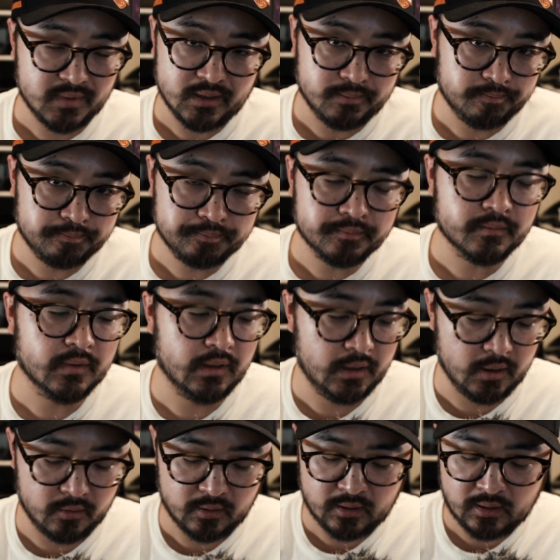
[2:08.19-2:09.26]
But, you
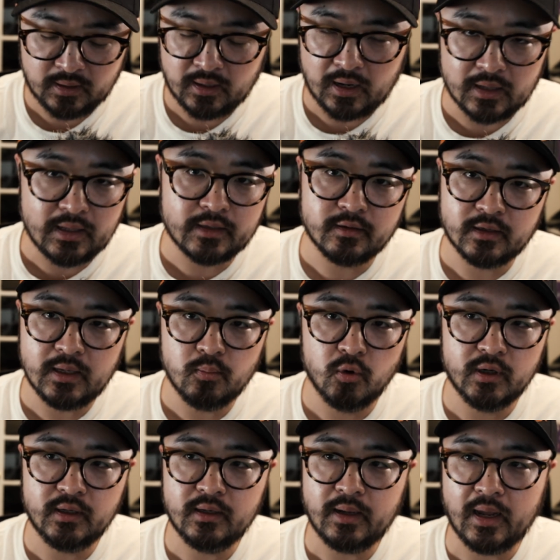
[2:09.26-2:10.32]
know, I like to keep
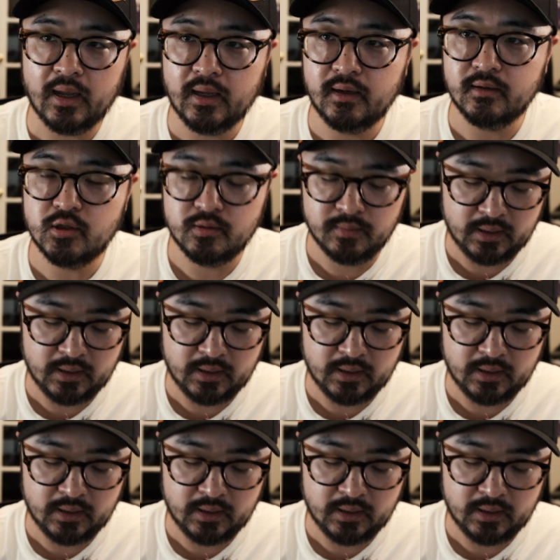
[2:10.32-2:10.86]
one in hand